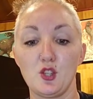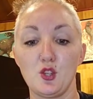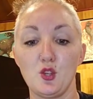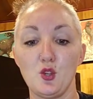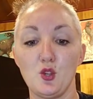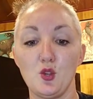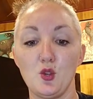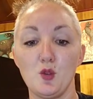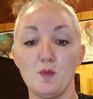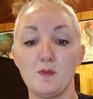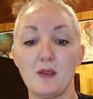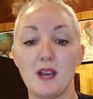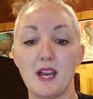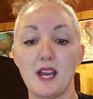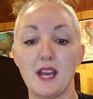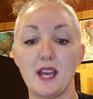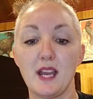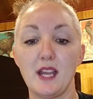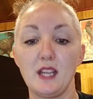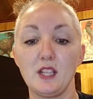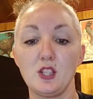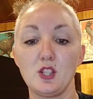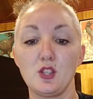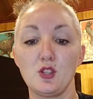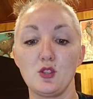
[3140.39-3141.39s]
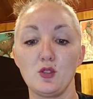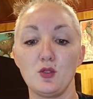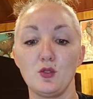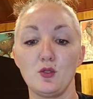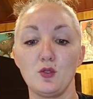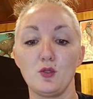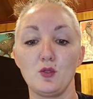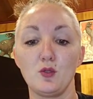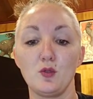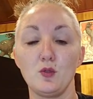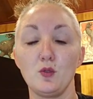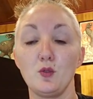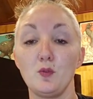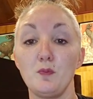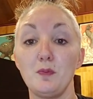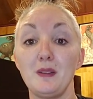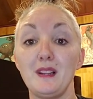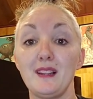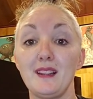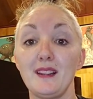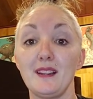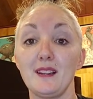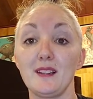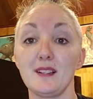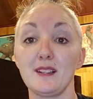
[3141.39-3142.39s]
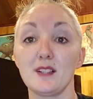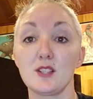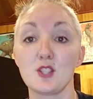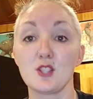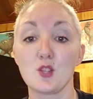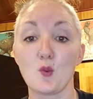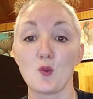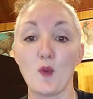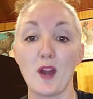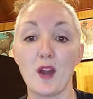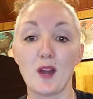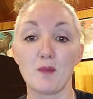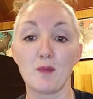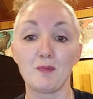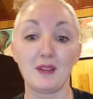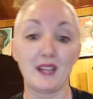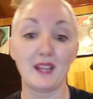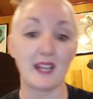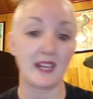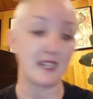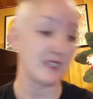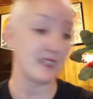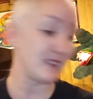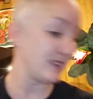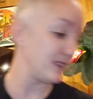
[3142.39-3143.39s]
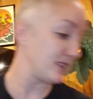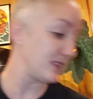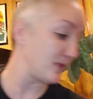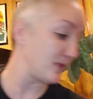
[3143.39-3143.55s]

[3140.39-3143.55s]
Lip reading: 2 by 2 square plate